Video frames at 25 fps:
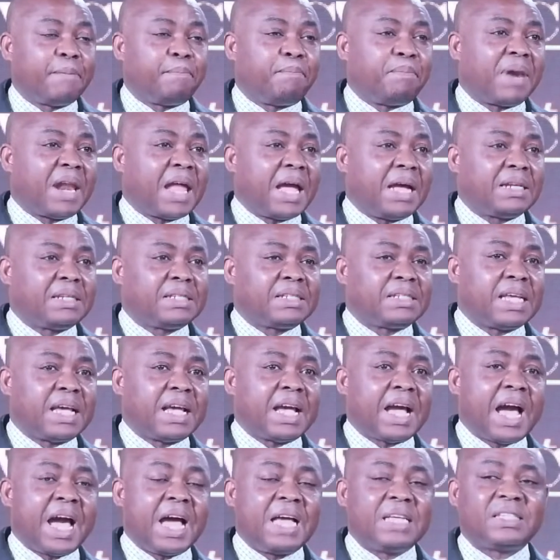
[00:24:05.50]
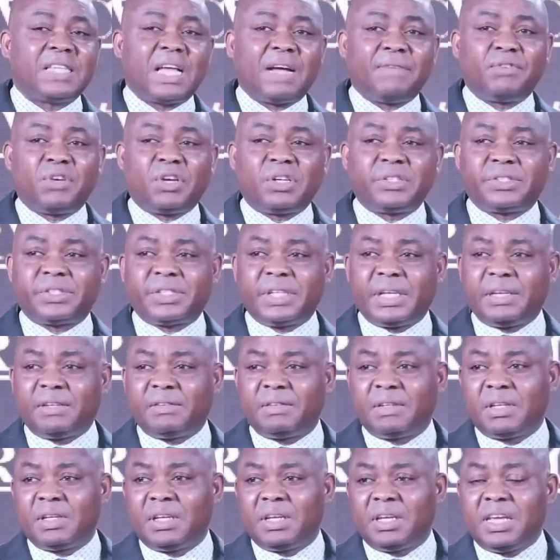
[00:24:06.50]
plan. Say, eyes have not seen.
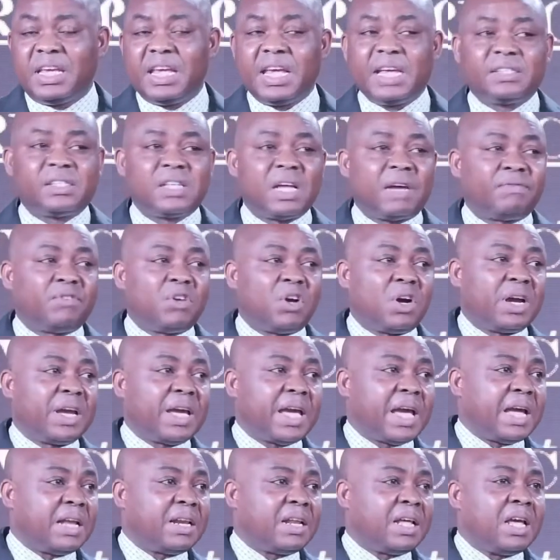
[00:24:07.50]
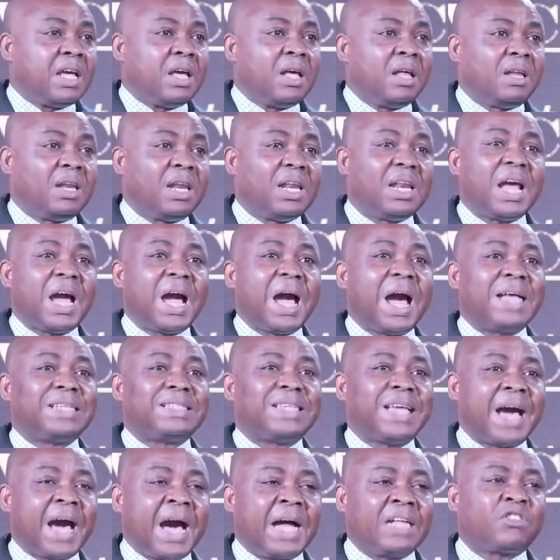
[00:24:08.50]
Ears have not heard, neither has
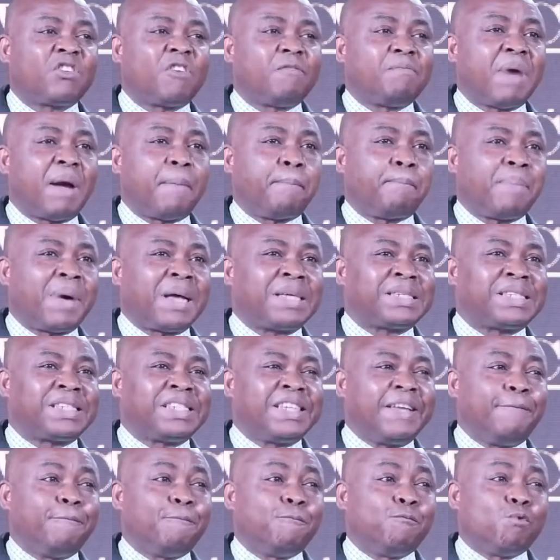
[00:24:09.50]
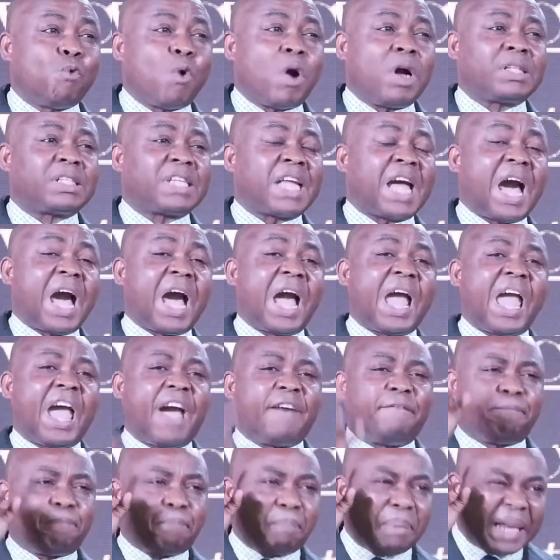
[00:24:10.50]
the heart of man perceived what I
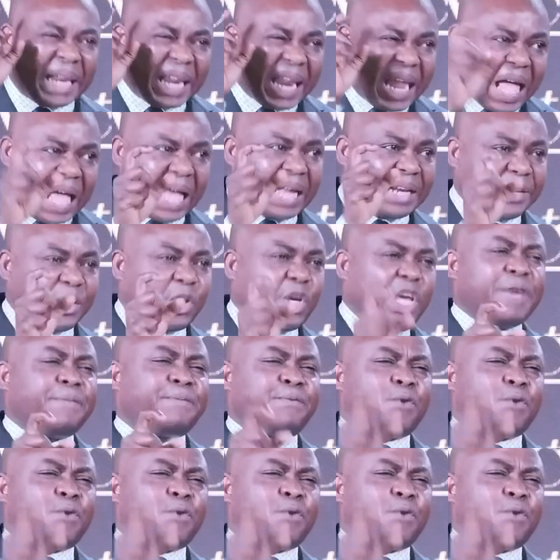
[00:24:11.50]
have planned. If